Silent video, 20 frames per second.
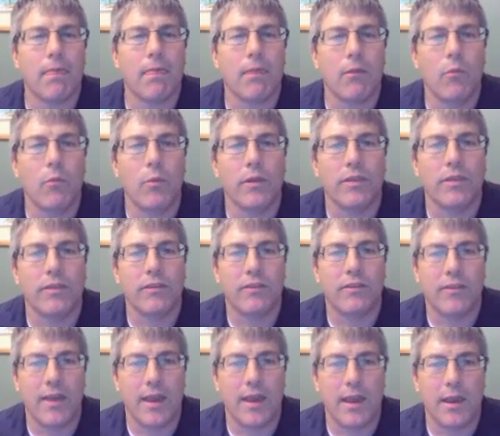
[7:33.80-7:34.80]
with the
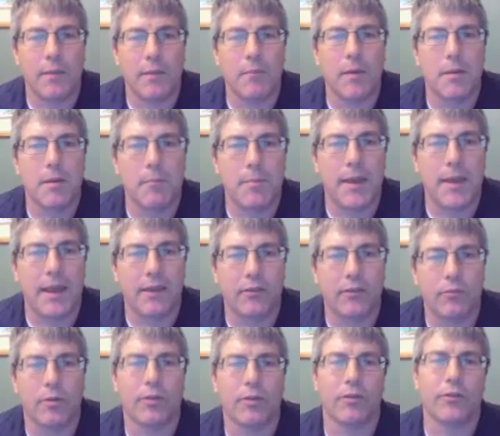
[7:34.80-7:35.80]
same base,
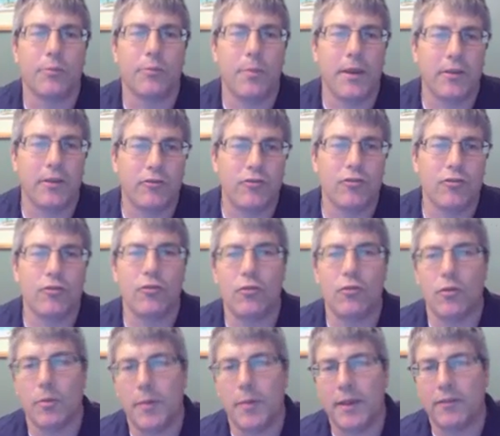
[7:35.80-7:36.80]
whether it's base 2
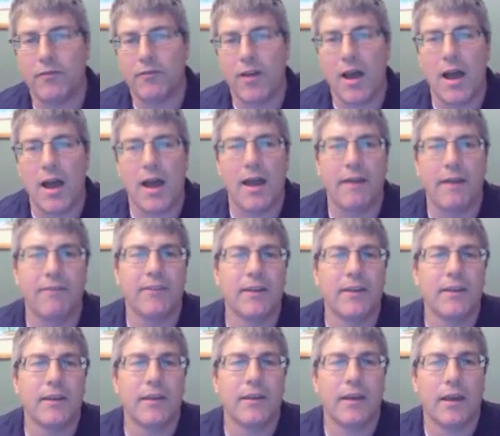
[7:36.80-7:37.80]
or base 5.
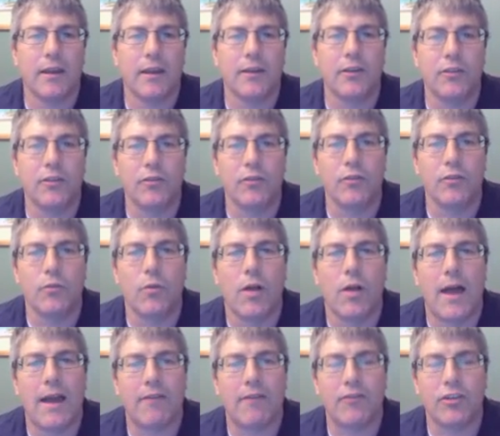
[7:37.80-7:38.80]
And you will
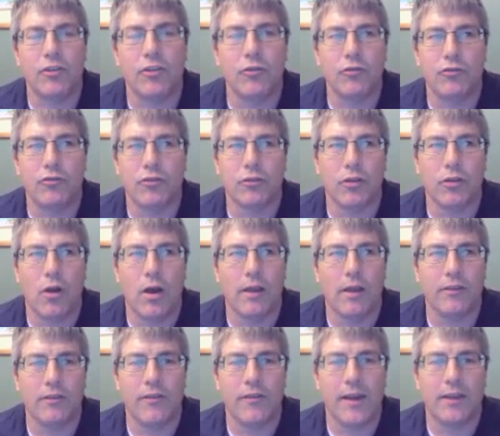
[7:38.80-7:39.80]
have to use your laws
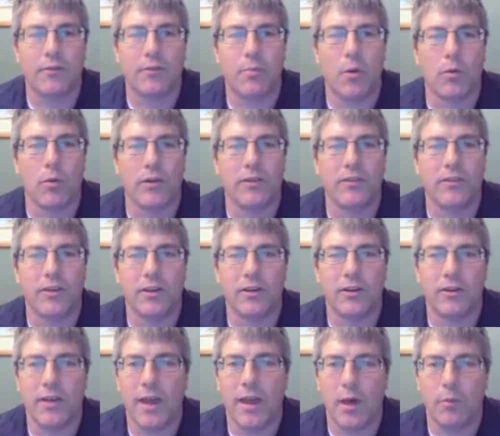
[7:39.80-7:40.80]
of exponents here
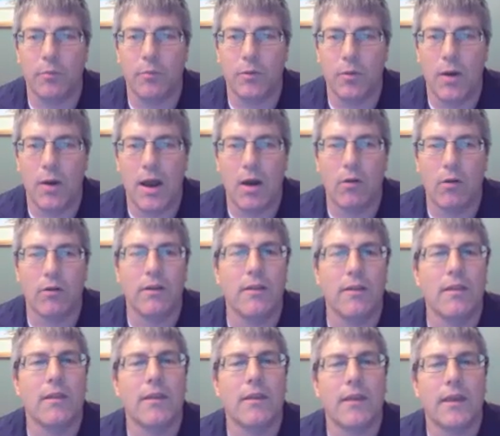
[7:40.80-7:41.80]
to help you out
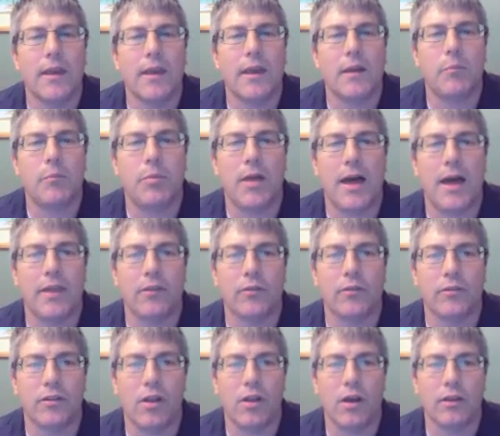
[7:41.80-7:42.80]
and apply those
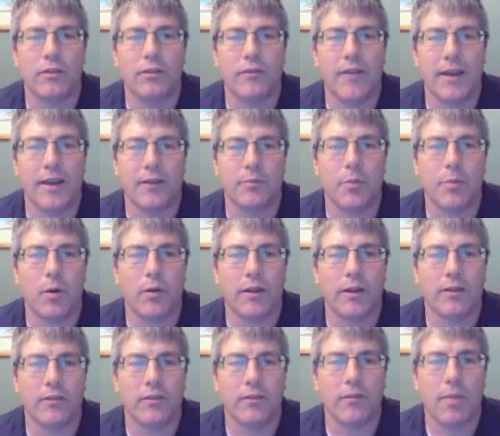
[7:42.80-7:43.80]
laws of
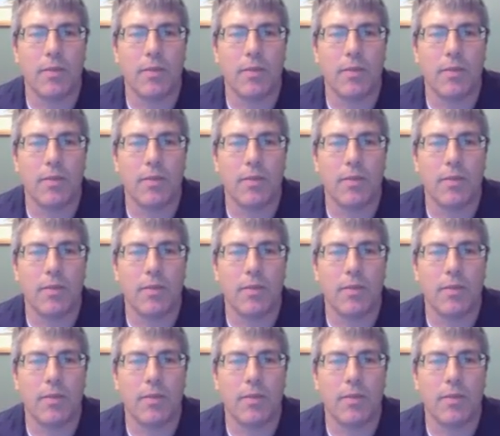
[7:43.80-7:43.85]
exponents.